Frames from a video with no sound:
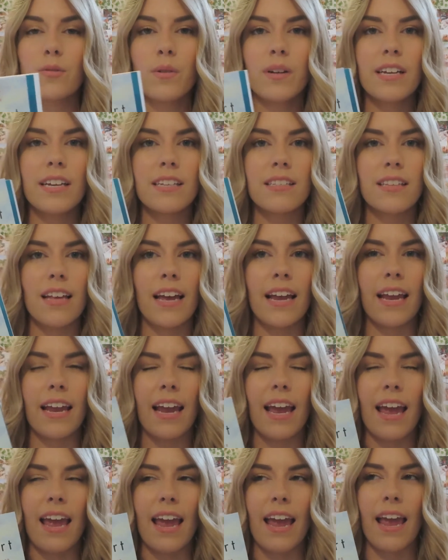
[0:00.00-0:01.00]
this one is like
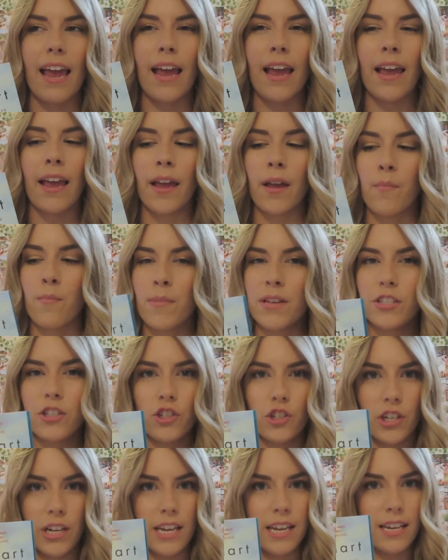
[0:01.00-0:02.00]
a
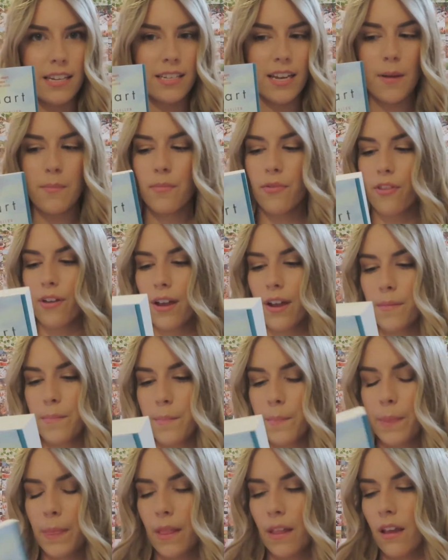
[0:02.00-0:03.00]
mystery type
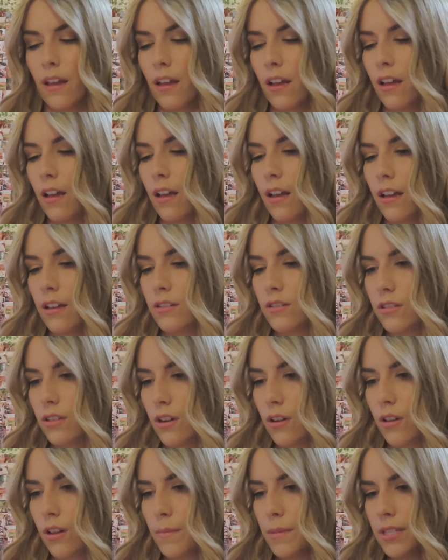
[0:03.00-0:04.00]
thing.
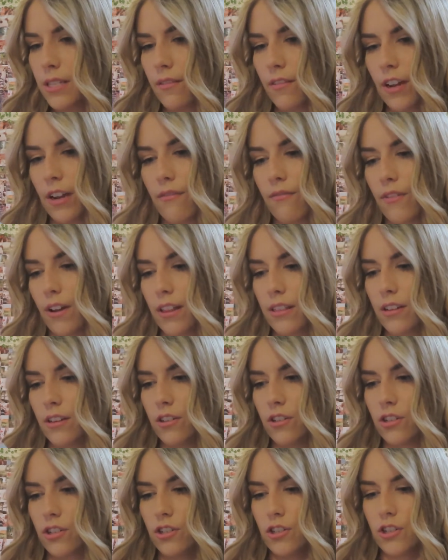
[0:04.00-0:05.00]
So let me see if I can find the
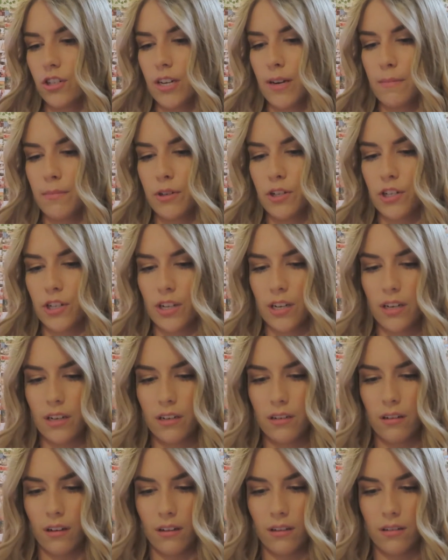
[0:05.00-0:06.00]

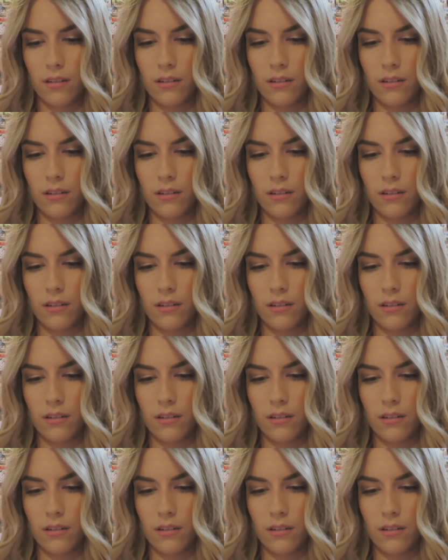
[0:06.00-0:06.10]
description.